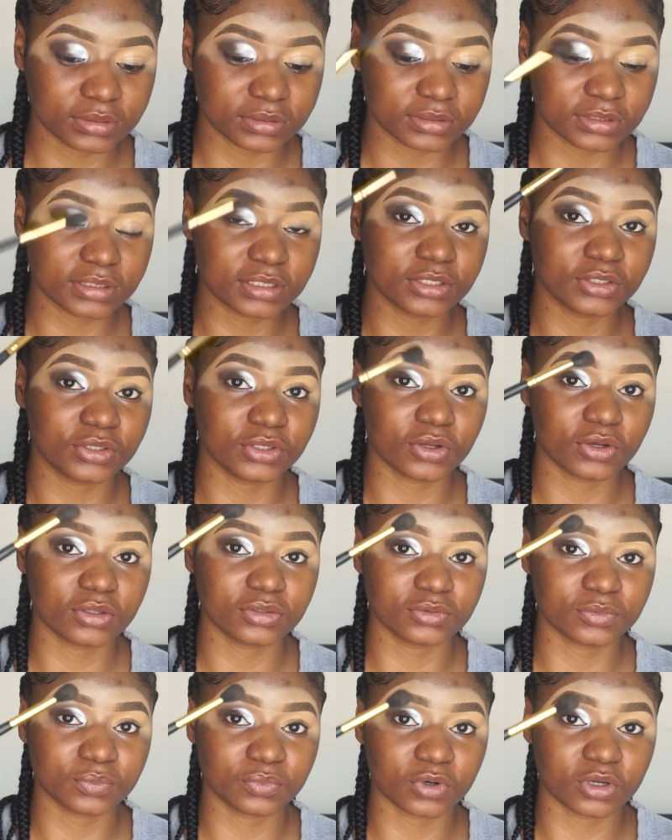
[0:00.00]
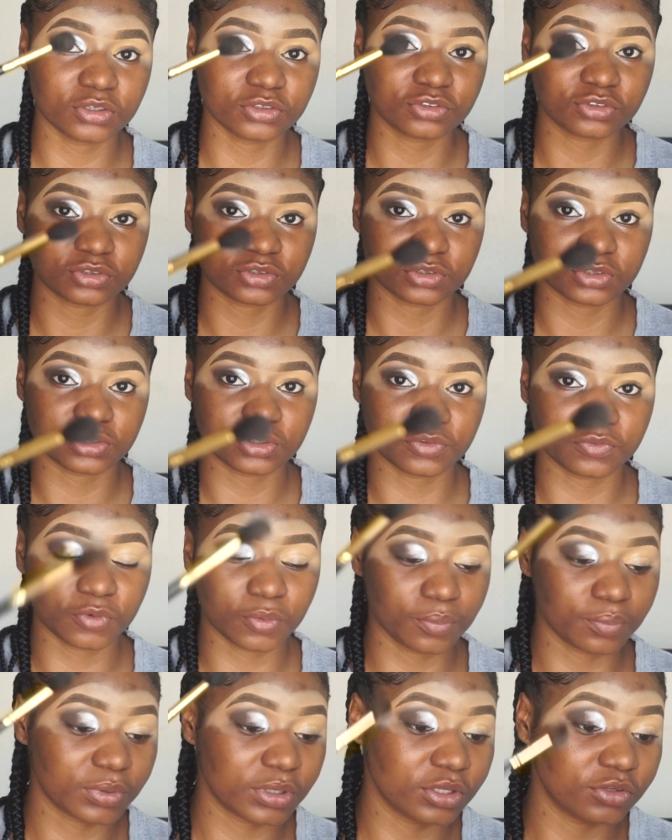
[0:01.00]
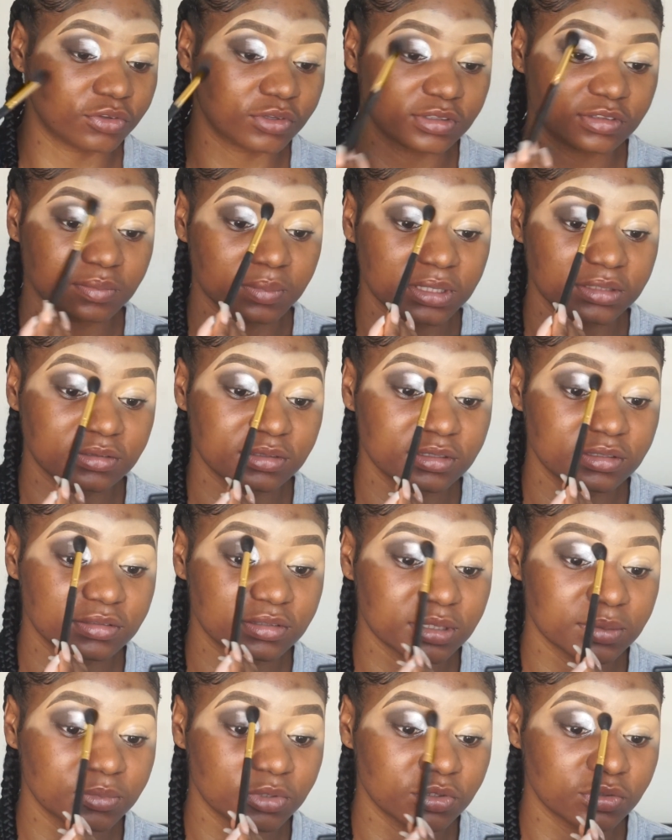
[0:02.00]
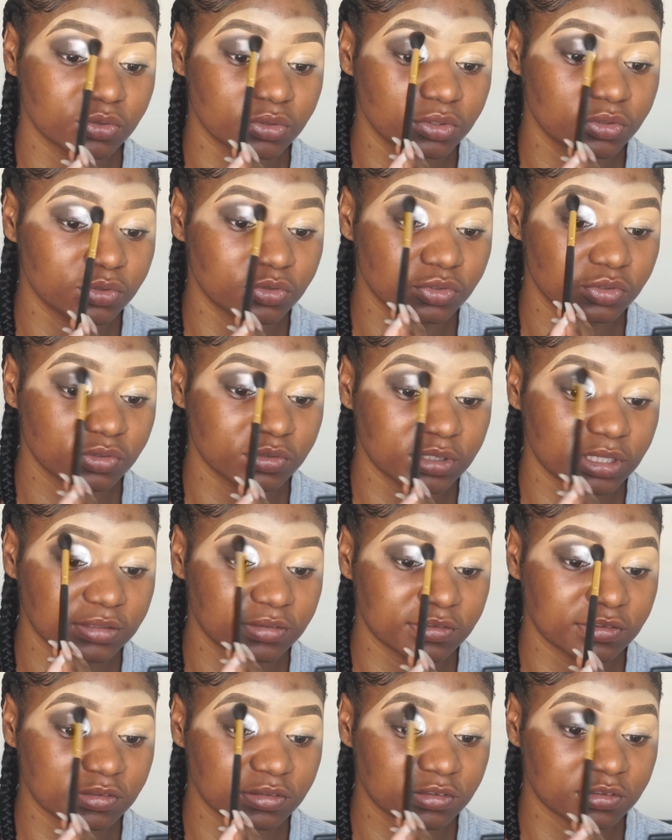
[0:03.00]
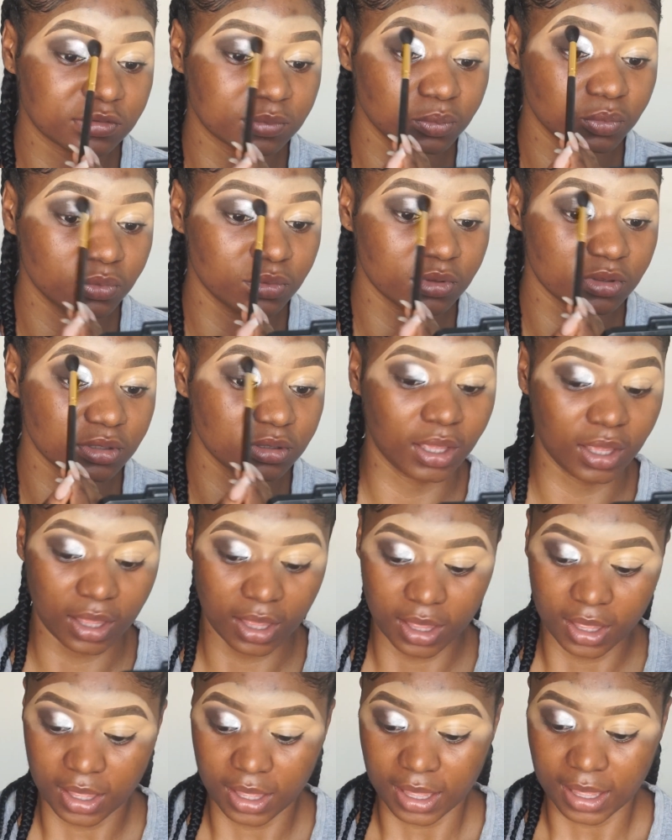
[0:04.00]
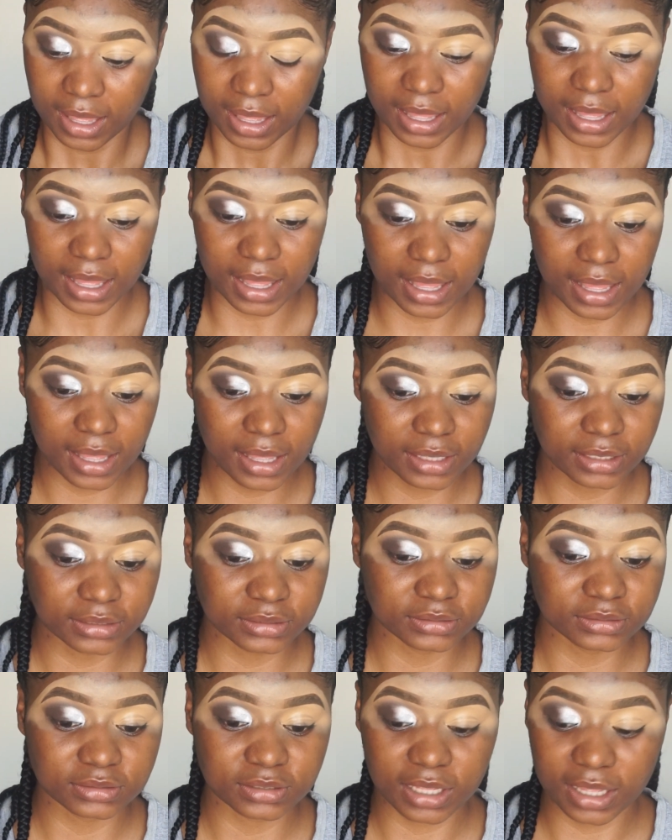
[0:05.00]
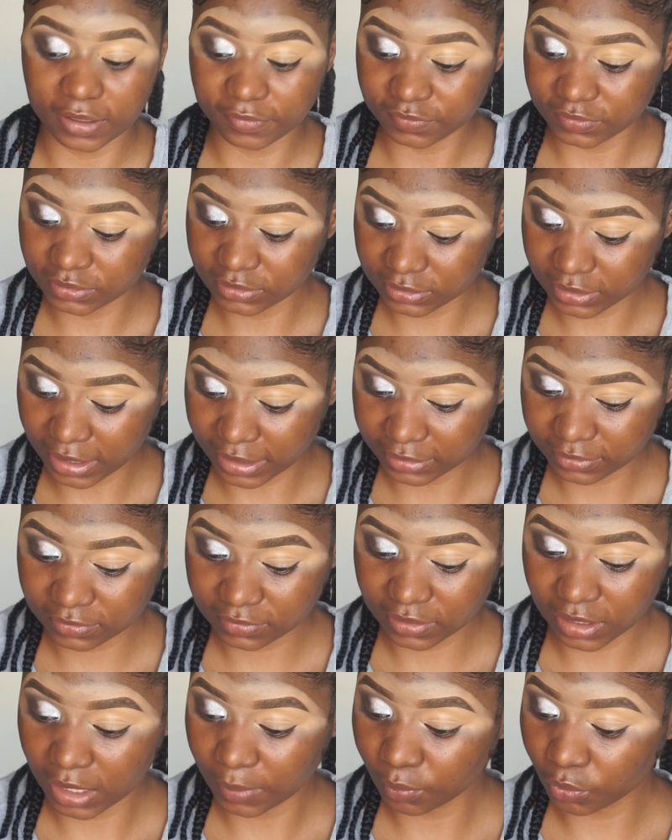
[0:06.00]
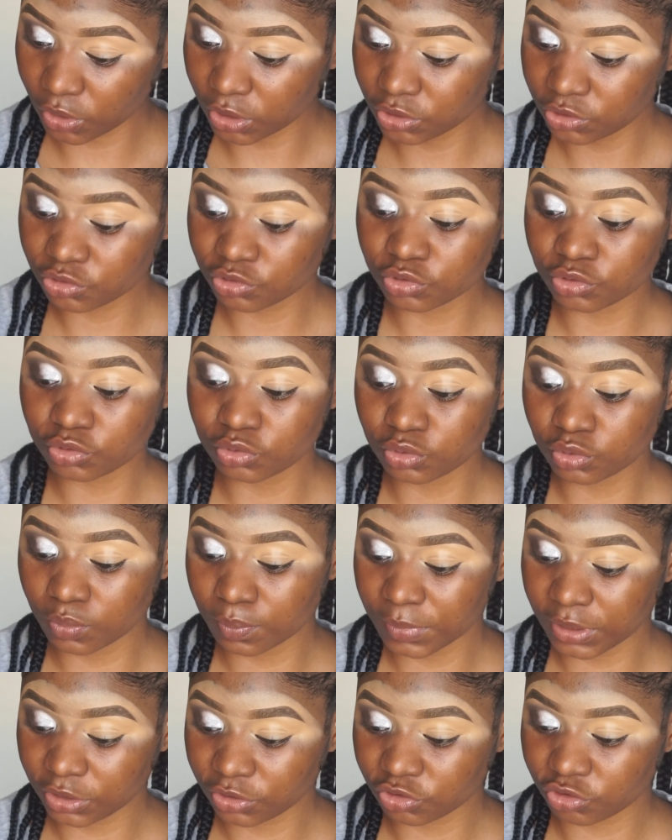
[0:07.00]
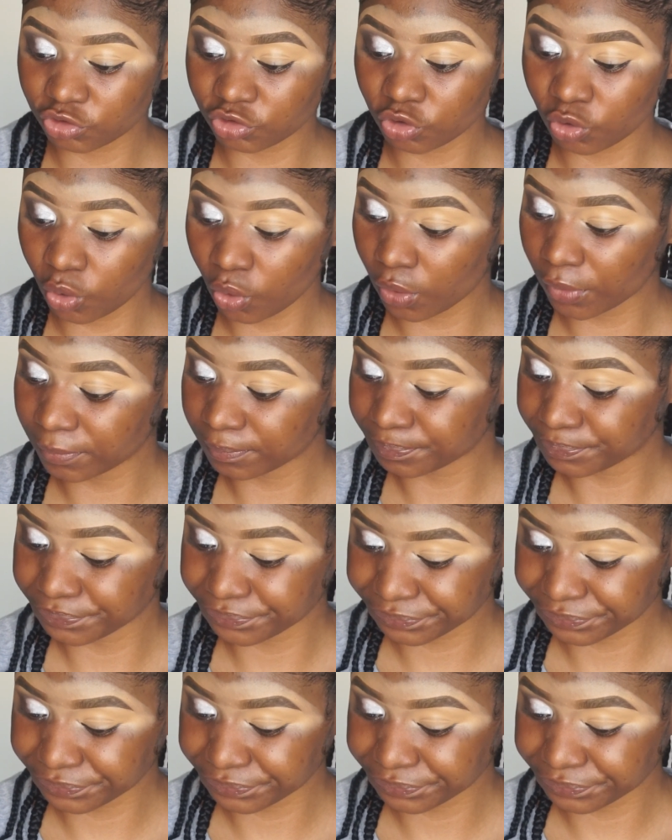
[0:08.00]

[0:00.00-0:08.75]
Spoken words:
Taking the other brush from BH Cosmetics, I'm just going to use that smoothie. And after that, I'm going to make sure